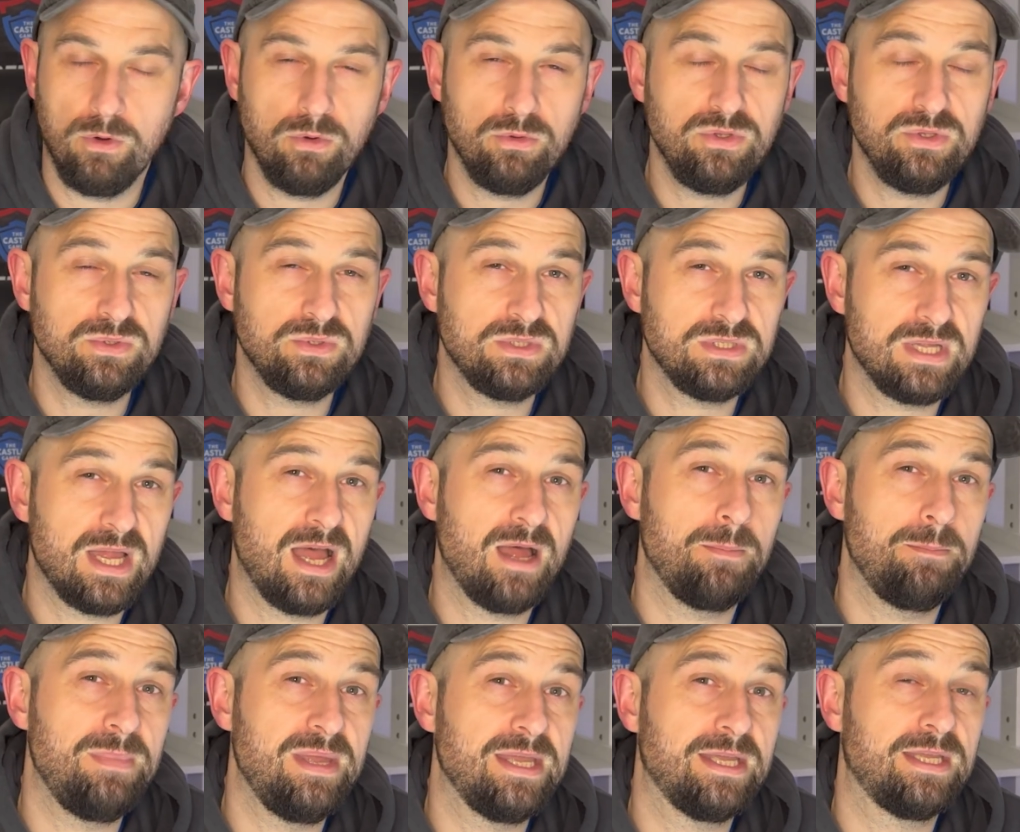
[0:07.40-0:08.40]
you
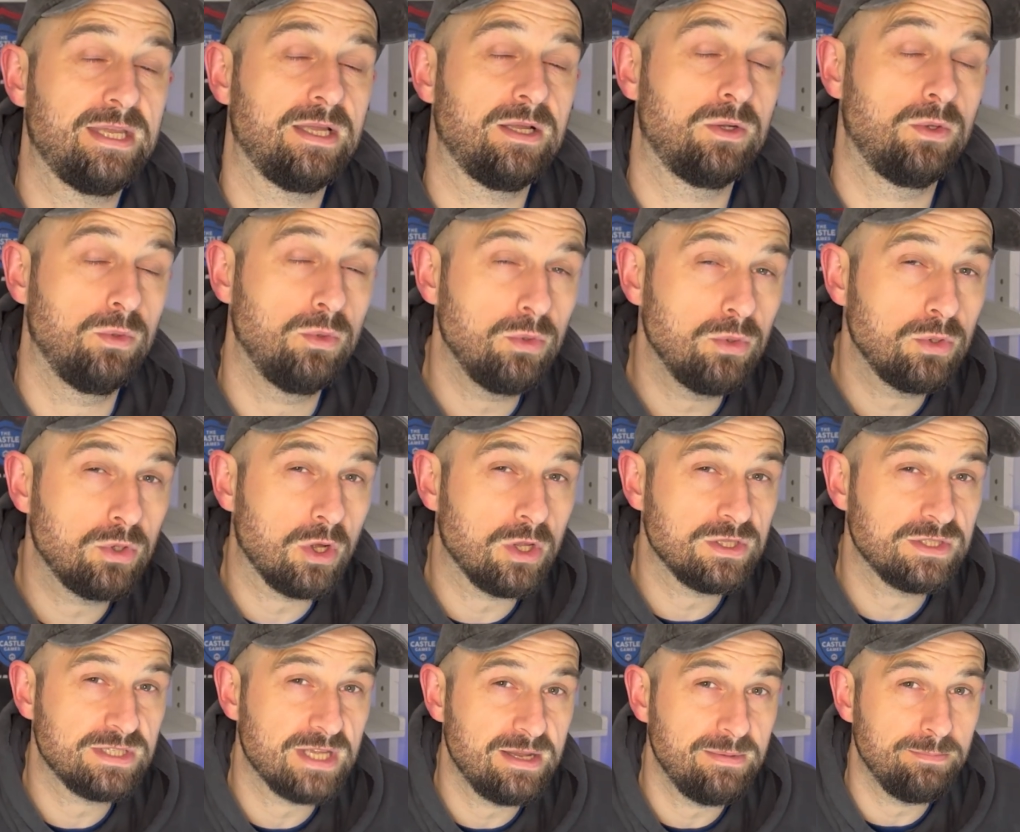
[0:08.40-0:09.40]
start making low
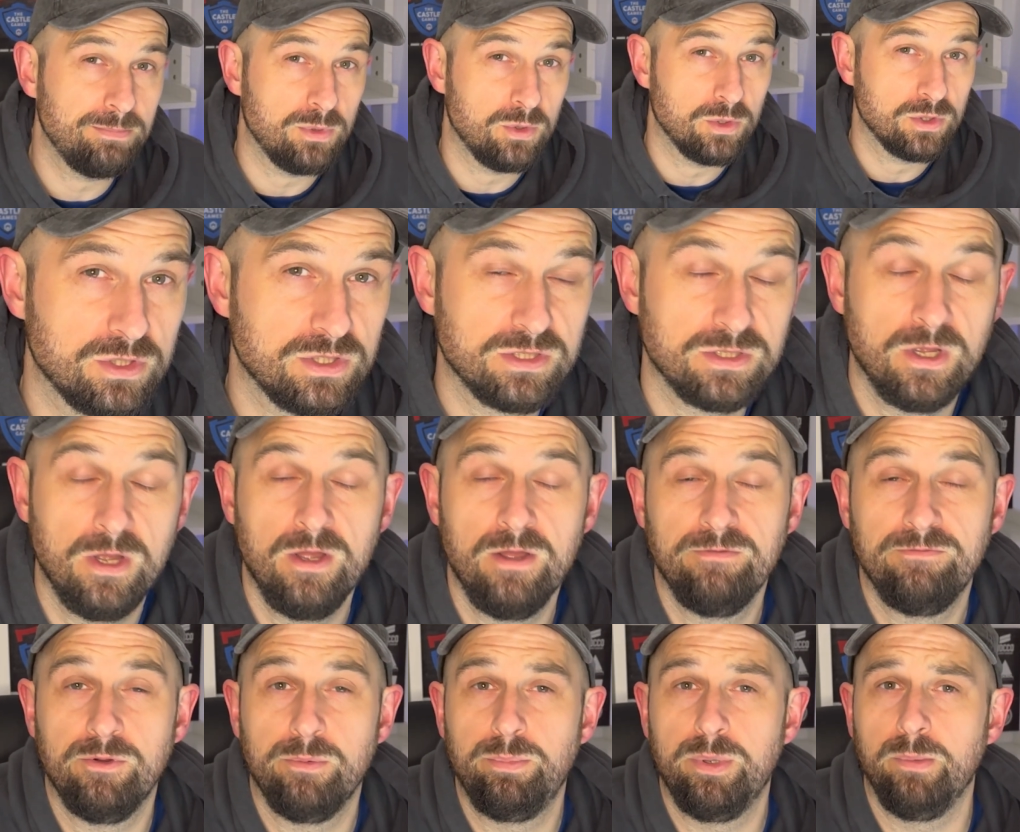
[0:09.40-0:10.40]
content books
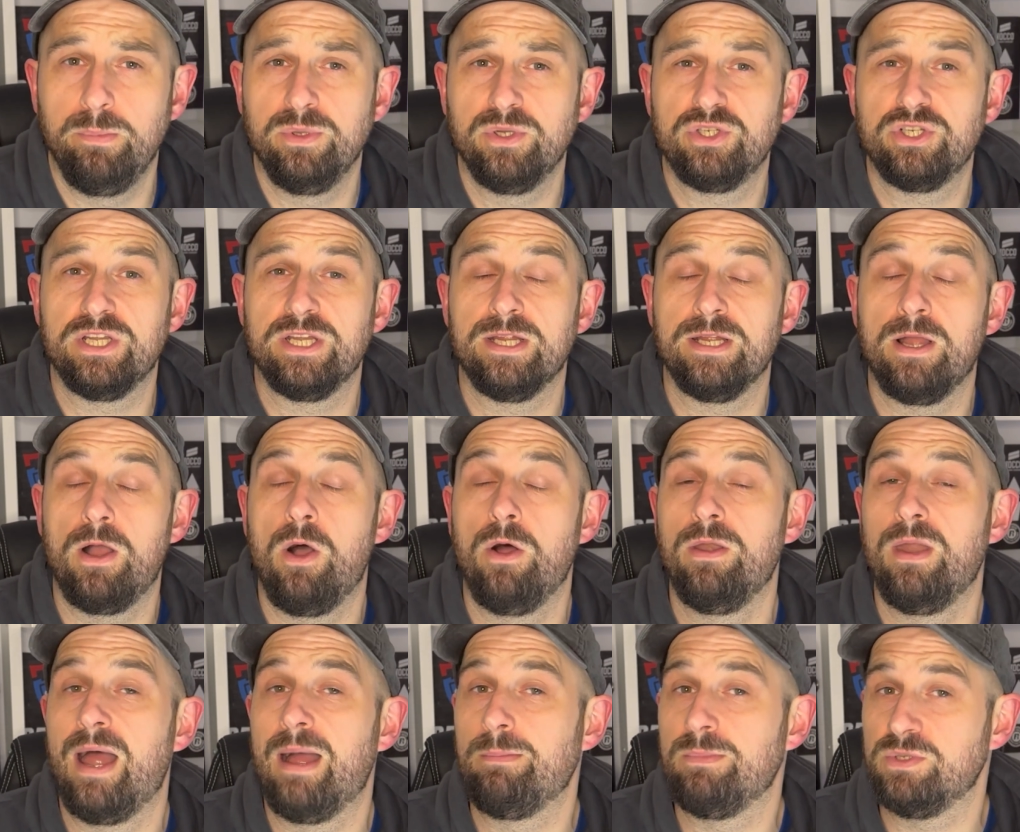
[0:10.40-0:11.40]
for publishing
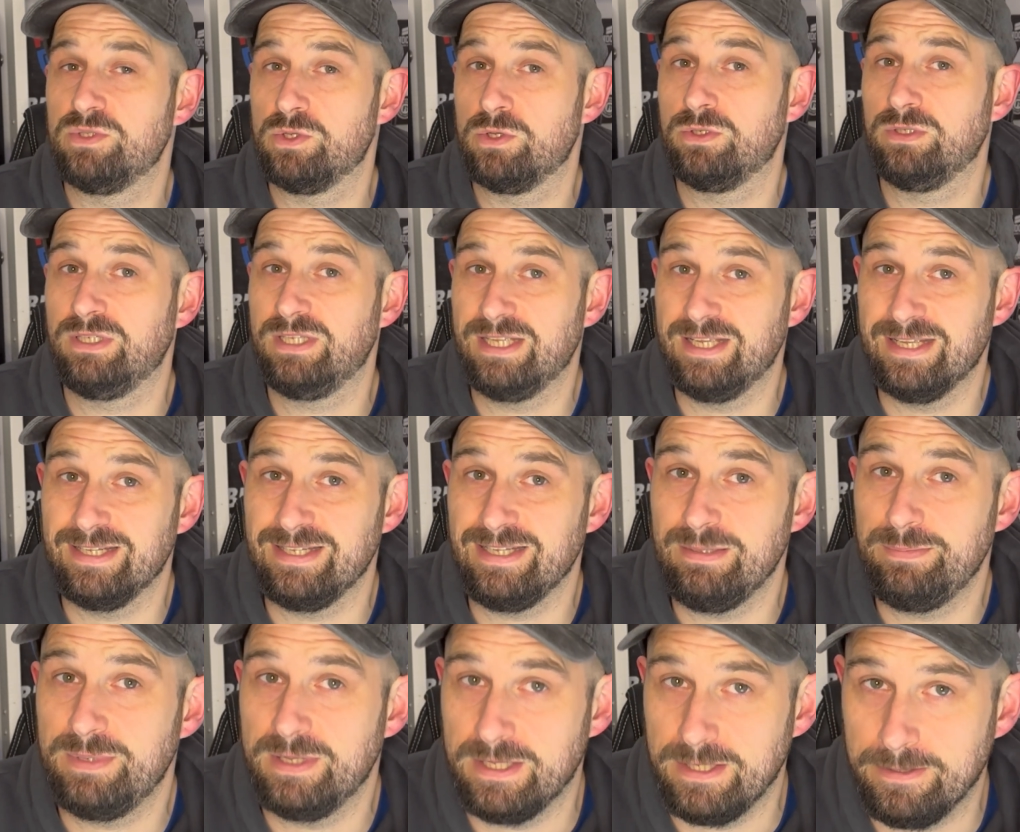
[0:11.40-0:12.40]
on Amazon
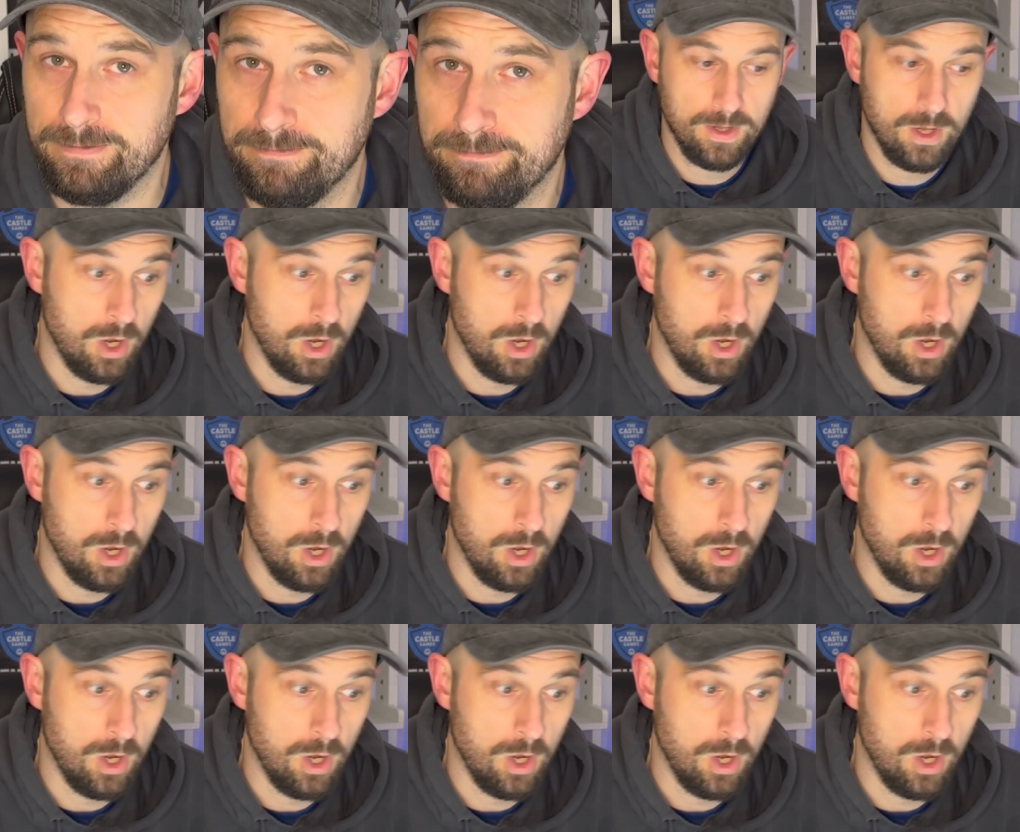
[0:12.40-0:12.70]
KDP.